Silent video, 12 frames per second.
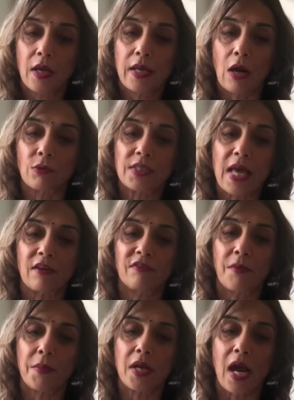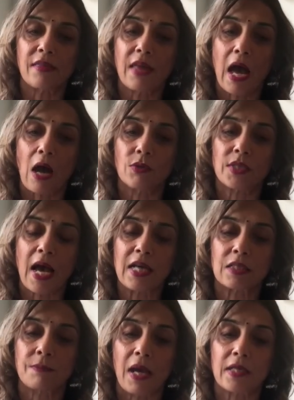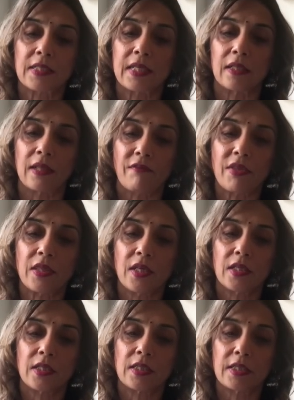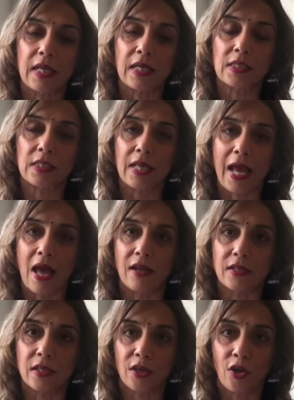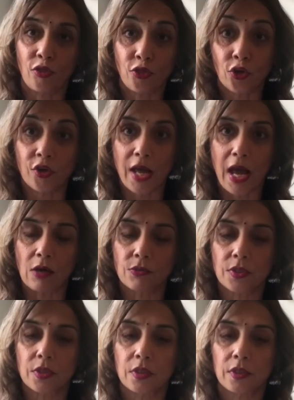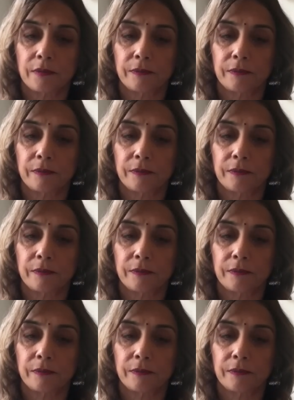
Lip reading: Now, Saturn from the 9th house aspects the 11th, 6th, and 3rd house.